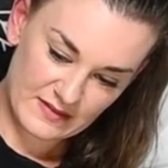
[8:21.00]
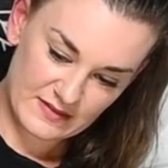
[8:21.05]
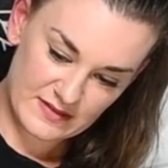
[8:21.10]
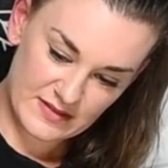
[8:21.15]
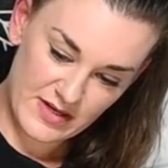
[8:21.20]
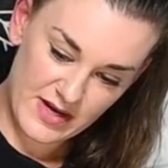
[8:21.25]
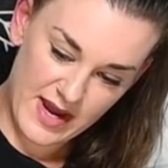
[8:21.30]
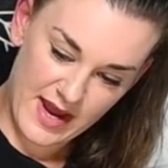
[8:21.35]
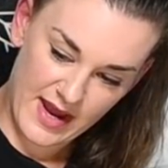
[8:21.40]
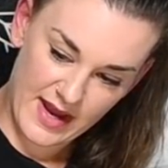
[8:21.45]

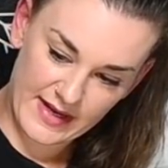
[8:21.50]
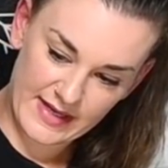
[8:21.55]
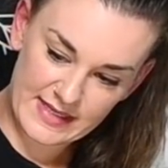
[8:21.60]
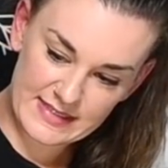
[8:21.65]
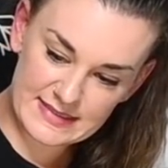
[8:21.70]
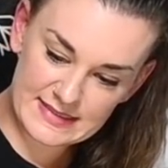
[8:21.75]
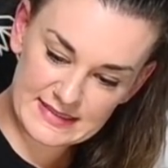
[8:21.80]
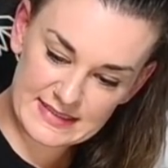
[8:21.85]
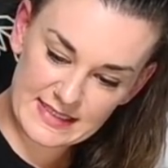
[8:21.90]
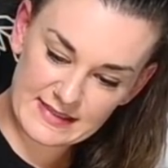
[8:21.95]
So yeah, I
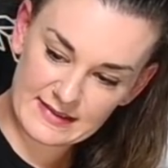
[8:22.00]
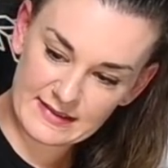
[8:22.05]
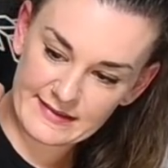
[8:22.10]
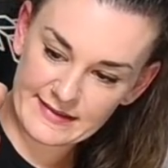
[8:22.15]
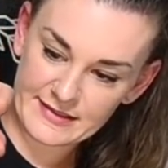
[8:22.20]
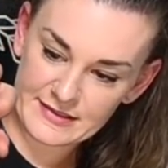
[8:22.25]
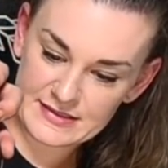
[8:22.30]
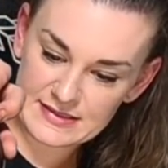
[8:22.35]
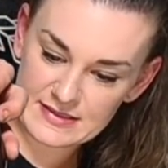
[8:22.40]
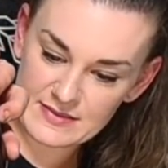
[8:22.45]
can see that
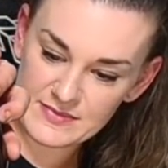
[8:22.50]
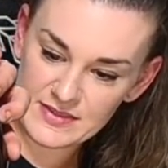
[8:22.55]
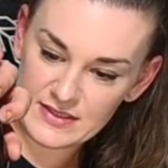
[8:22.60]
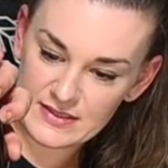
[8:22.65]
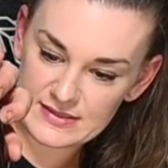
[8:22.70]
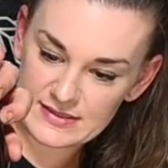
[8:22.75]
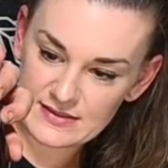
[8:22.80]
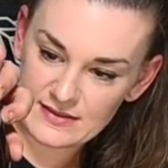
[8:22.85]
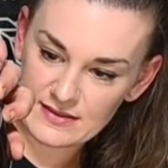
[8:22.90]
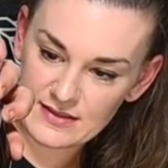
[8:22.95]
there's some
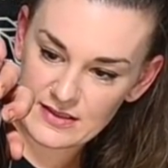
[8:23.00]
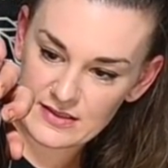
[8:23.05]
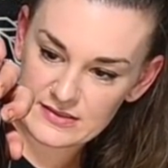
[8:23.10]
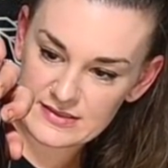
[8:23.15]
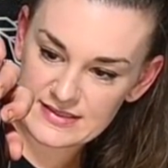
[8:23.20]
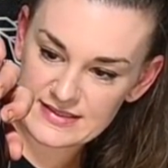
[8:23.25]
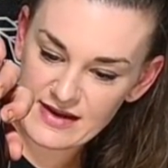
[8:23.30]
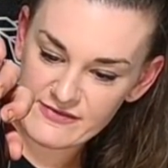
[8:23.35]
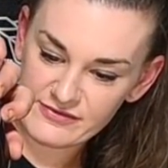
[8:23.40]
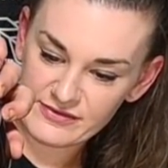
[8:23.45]
yeast in there.
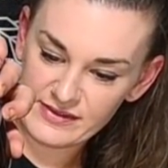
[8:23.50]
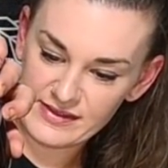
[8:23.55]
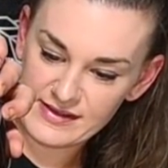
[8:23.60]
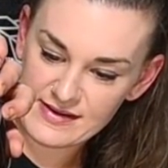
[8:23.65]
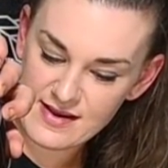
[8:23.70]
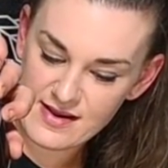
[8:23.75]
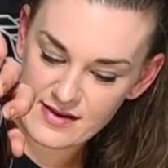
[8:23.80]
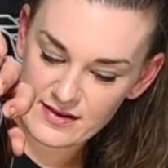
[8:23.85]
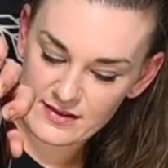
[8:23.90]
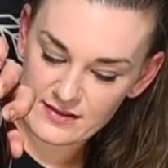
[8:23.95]
It's definitely
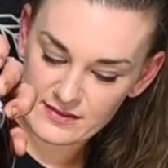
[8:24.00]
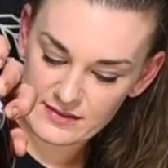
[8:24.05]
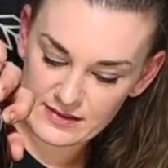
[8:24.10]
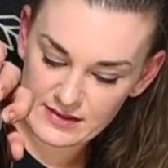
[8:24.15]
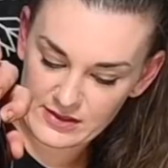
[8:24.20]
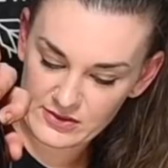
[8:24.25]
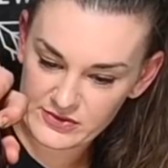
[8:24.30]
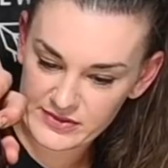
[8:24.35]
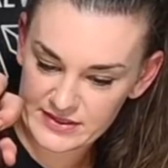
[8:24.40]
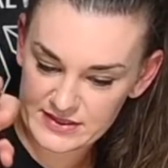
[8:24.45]
not
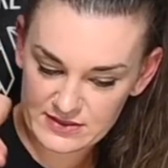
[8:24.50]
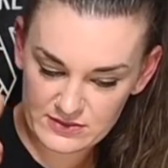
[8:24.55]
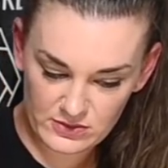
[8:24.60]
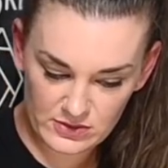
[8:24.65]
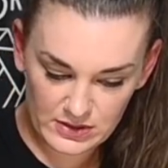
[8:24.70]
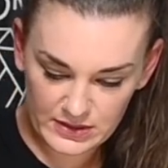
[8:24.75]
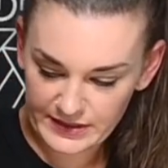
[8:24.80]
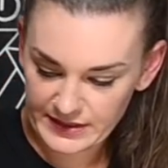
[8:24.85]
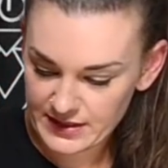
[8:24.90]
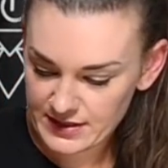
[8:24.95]
crystal
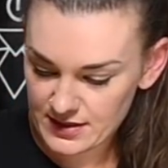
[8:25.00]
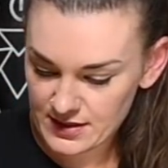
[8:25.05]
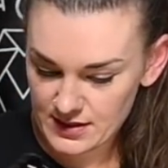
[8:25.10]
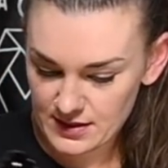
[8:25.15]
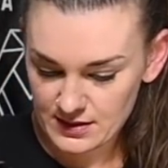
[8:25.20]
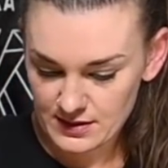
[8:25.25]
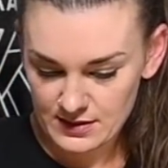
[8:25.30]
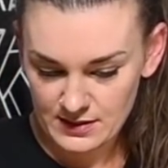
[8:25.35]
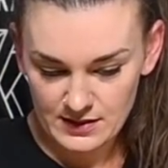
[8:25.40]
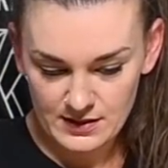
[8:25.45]

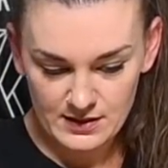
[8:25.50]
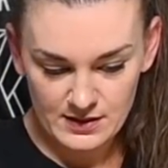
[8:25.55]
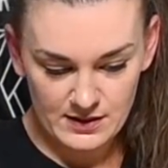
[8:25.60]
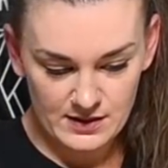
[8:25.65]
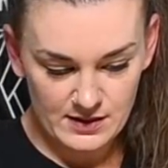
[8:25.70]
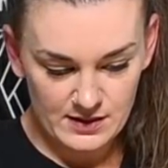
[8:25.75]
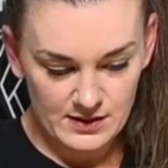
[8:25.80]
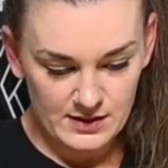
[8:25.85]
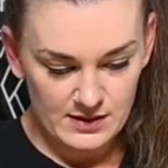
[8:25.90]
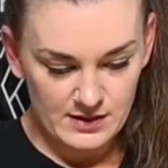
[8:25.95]
clear.
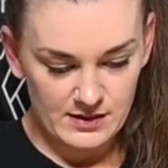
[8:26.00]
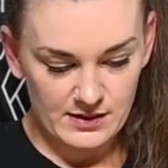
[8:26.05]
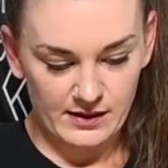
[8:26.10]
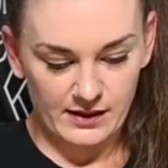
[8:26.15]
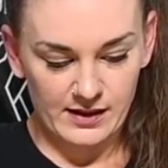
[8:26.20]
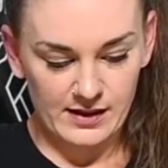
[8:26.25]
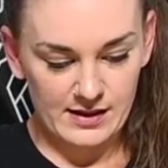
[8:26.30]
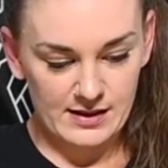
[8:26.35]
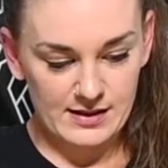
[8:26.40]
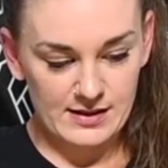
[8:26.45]

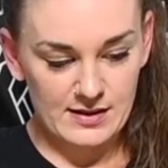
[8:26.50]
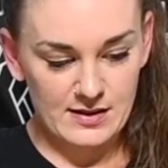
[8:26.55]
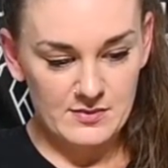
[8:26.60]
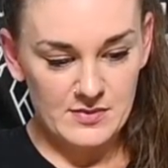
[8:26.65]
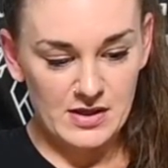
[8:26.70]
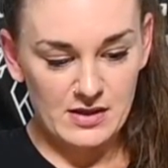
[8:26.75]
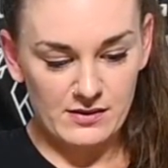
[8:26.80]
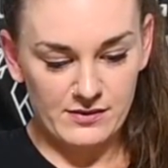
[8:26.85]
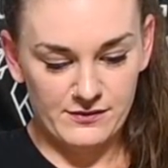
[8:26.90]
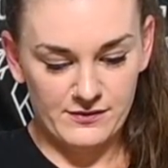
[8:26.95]
And I'm
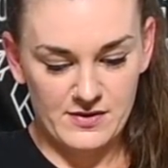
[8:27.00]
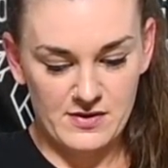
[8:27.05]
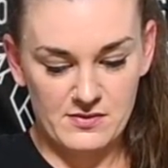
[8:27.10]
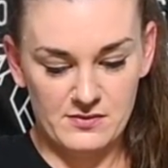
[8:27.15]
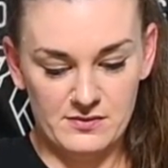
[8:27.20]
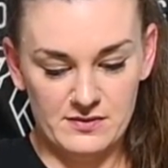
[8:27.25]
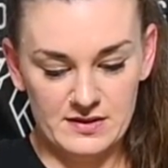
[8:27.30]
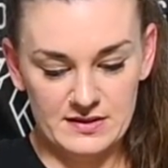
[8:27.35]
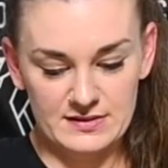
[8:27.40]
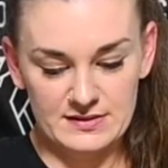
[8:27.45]
gonna
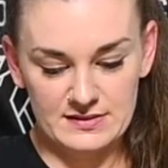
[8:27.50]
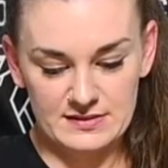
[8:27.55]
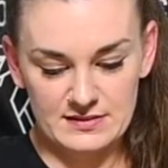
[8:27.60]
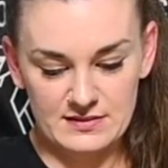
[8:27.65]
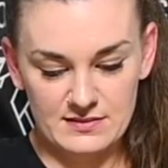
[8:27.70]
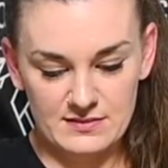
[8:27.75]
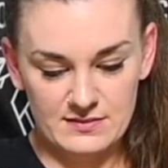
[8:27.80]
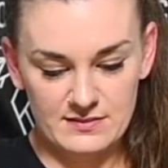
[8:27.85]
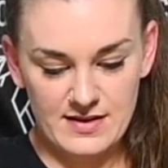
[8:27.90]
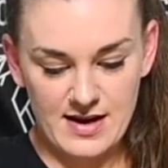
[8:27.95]
throw this
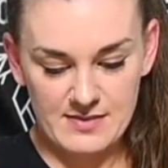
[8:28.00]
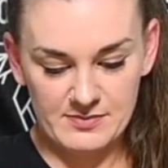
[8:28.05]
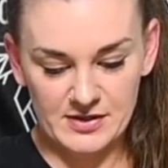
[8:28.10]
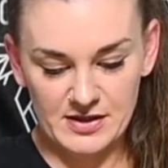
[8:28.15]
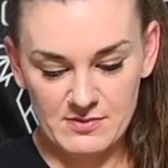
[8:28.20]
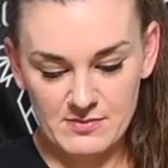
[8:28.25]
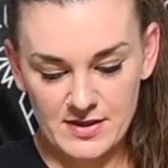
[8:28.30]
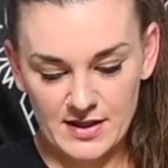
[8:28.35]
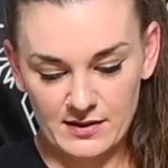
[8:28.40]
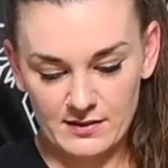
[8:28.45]

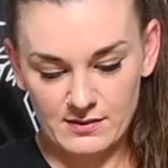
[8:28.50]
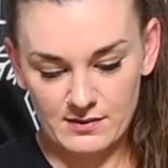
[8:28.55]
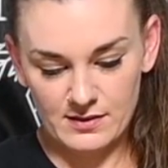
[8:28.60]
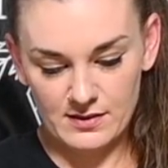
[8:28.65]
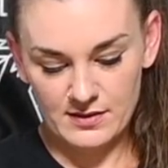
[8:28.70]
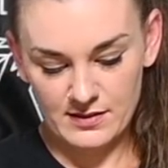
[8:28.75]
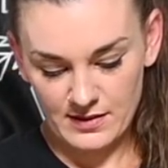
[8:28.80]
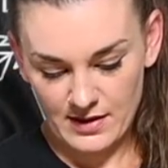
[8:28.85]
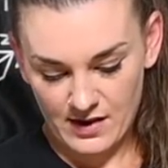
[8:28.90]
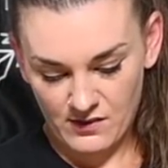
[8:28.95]
napkin back
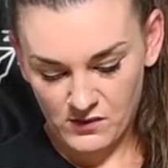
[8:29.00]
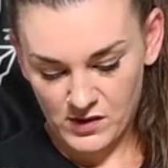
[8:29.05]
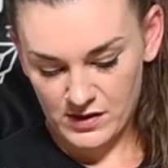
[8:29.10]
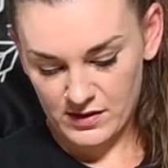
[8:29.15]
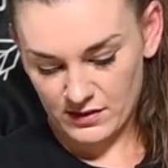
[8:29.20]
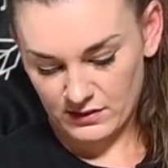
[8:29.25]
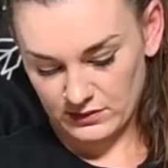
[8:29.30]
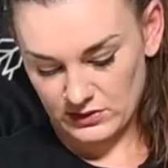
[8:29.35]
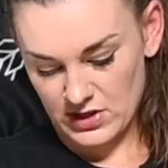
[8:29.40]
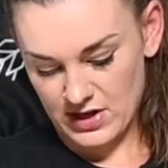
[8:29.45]
on. I
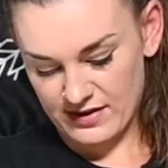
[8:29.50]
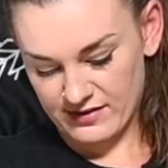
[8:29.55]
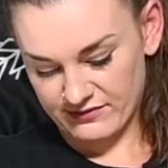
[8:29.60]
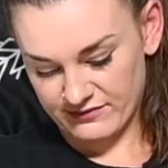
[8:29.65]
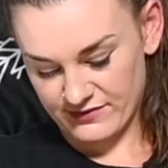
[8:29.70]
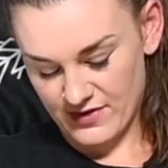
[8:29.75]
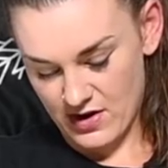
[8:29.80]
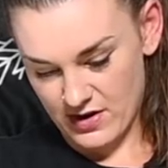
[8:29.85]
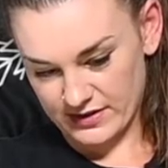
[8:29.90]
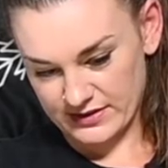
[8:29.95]
want a lot
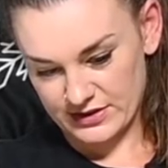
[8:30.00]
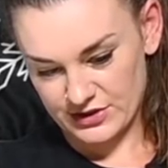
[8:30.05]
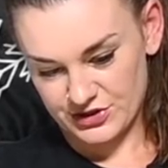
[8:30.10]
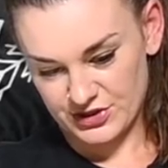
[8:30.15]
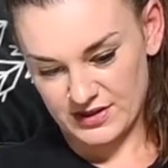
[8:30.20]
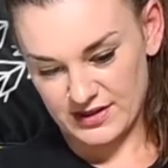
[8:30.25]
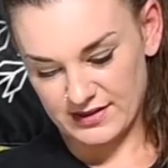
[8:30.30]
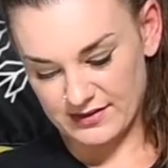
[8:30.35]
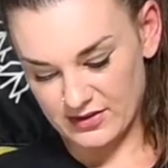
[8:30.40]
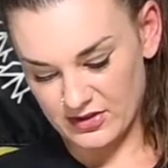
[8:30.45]
of
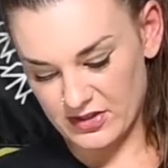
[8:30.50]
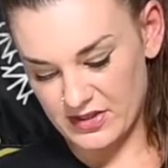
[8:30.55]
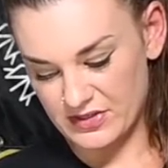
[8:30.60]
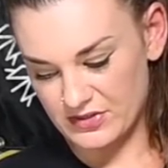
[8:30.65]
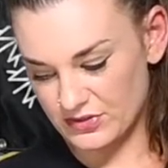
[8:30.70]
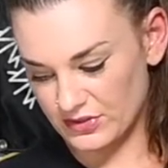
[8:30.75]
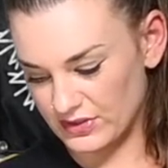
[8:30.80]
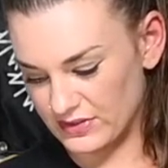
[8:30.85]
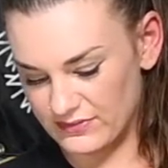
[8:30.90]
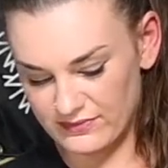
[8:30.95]
oxygen in there. I
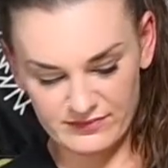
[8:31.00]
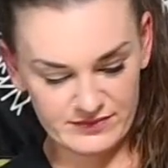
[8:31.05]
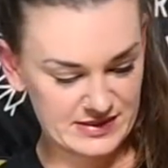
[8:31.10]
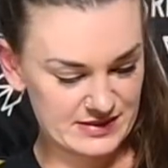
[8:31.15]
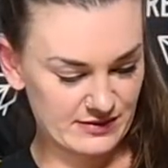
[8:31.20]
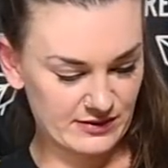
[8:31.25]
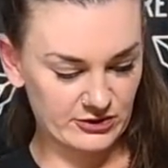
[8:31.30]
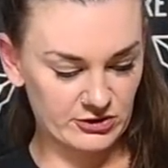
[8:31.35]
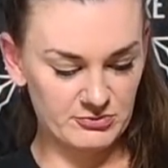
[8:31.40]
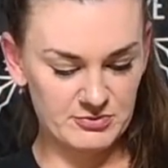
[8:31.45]
usually do
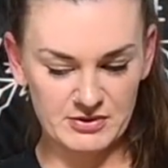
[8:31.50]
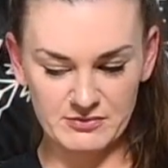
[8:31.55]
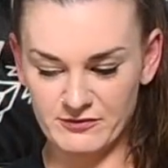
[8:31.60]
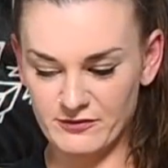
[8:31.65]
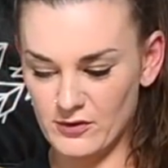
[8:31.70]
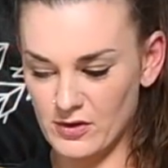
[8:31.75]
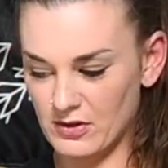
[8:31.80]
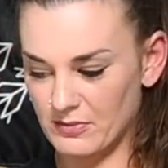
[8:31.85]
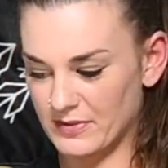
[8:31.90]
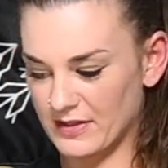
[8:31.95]
aluminum
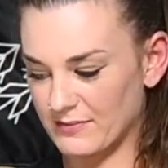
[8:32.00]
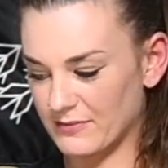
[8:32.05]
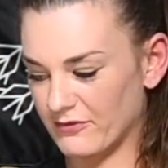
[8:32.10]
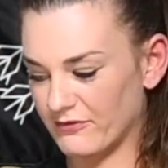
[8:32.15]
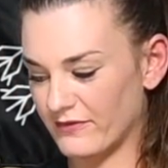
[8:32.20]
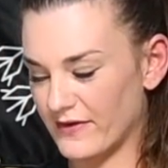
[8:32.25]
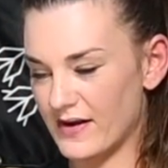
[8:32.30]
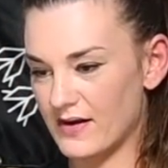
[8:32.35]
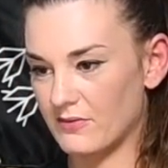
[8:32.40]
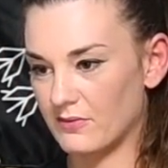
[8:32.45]
foil, but I'm
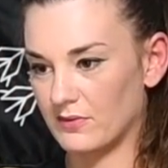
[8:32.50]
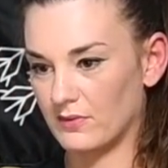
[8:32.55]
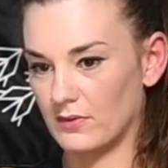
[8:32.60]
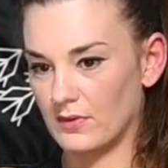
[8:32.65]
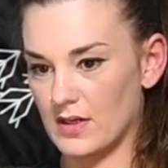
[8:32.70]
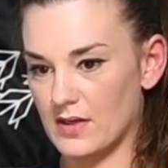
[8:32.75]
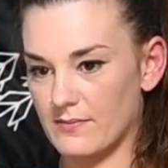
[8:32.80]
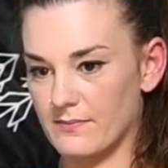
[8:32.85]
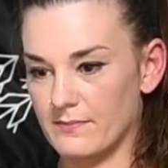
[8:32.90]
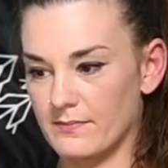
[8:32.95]
afraid it
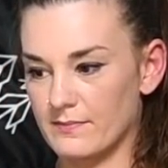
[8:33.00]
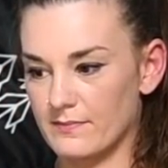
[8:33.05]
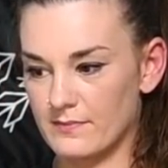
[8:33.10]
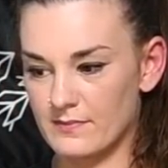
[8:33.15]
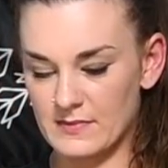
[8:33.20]
will